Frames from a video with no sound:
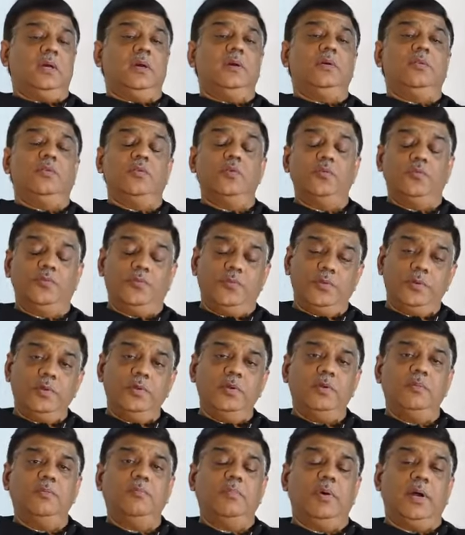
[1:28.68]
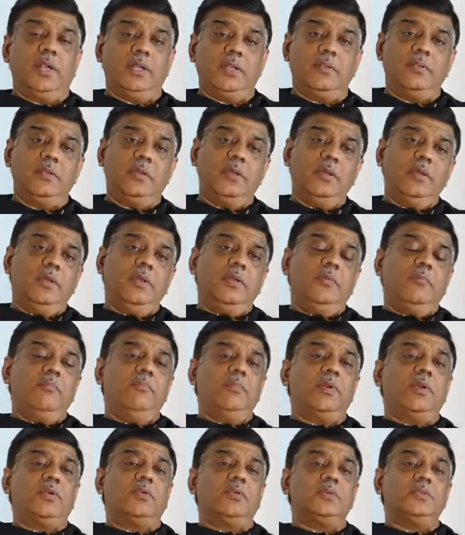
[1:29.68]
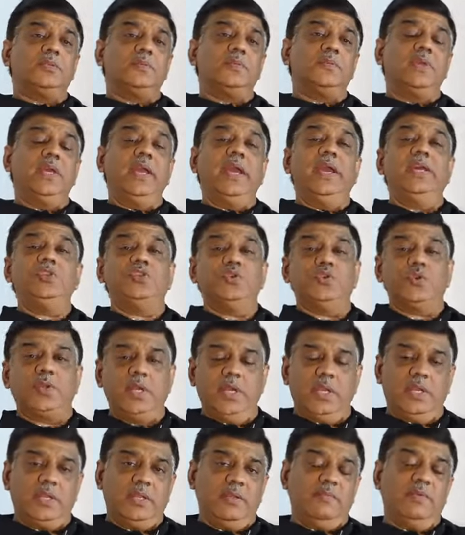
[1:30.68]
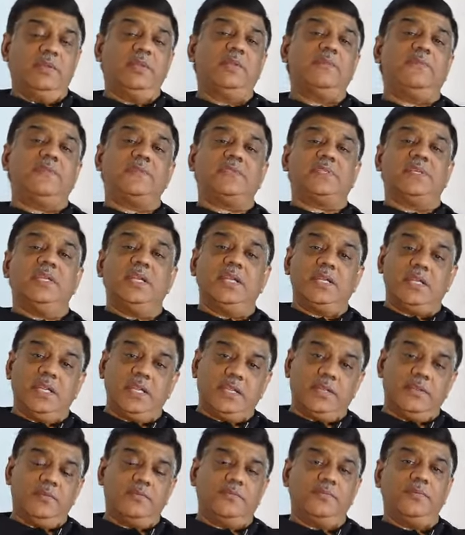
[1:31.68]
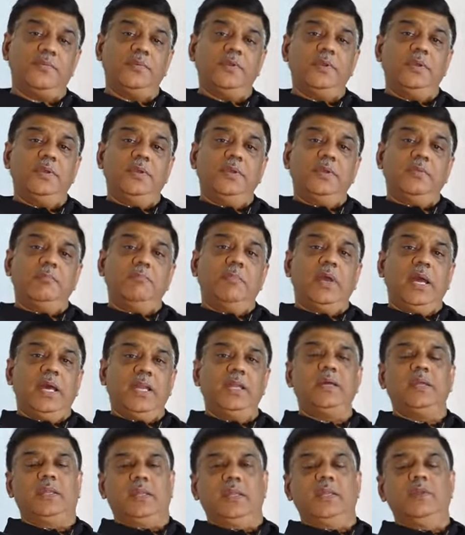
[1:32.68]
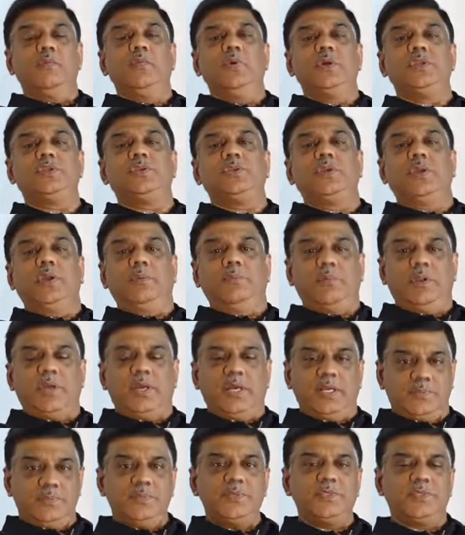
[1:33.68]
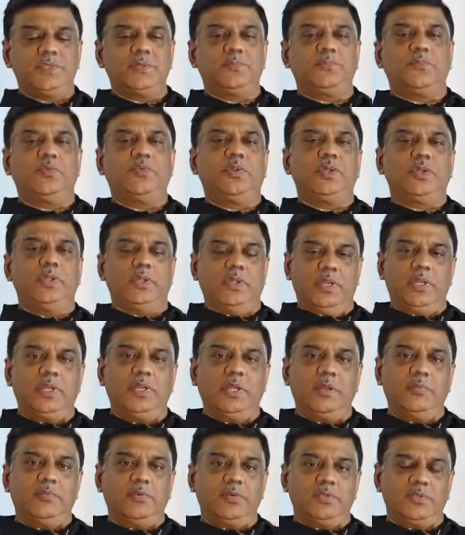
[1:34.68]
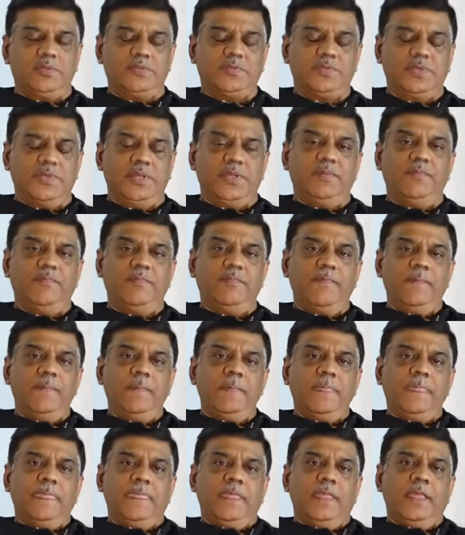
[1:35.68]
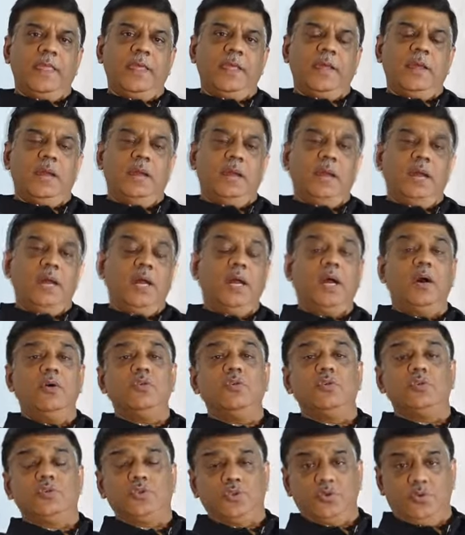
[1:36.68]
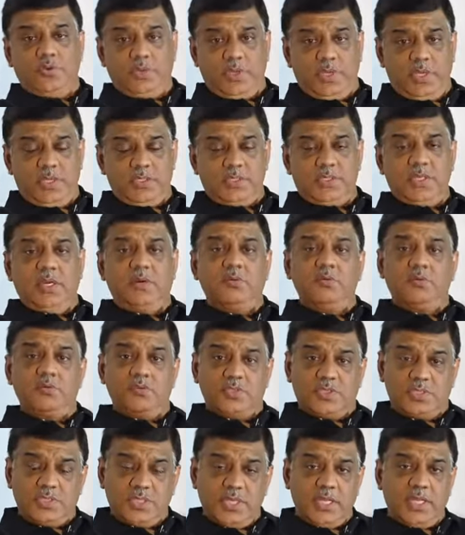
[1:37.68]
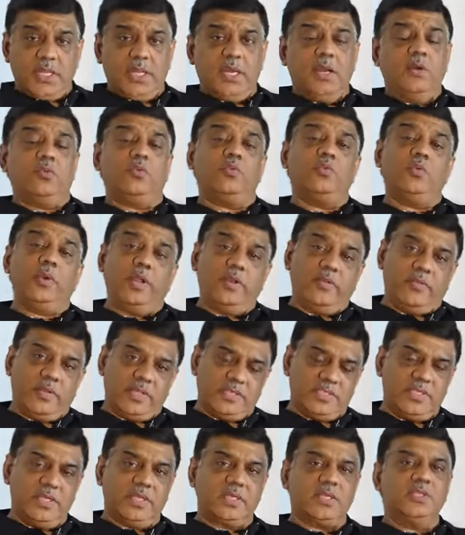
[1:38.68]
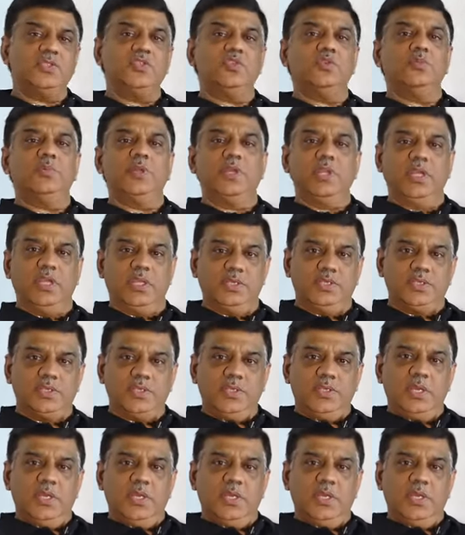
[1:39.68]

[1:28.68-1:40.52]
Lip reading: roof, but because of the educative and the facilitative manner in which Aimra has been supporting the retail points of sale. How to showcase, how to sell, how to address their consumer needs,